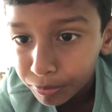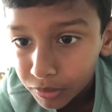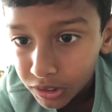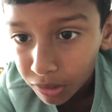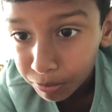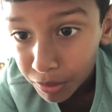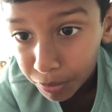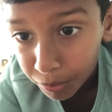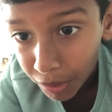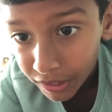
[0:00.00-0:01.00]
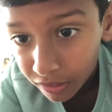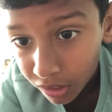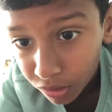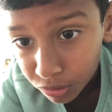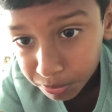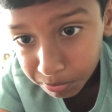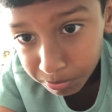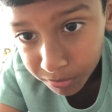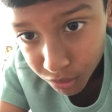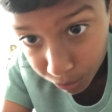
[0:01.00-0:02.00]
Some people might know,
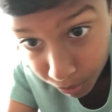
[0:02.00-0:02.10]
some